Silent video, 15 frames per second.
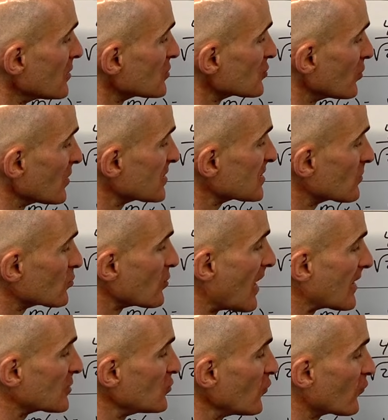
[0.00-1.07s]
So let's
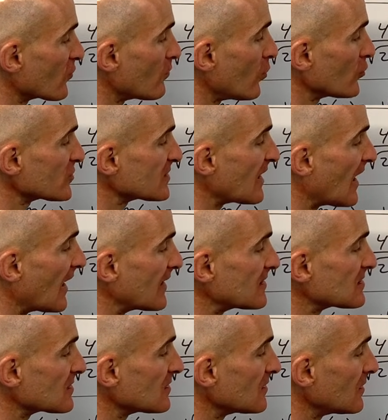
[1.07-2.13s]
subtract 2 from both
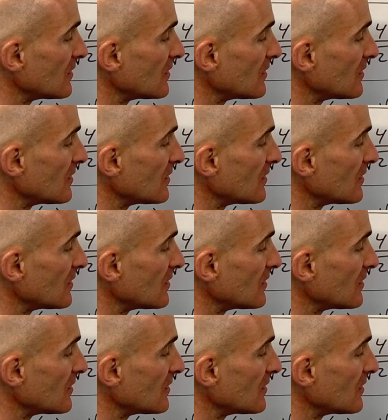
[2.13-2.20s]
sides,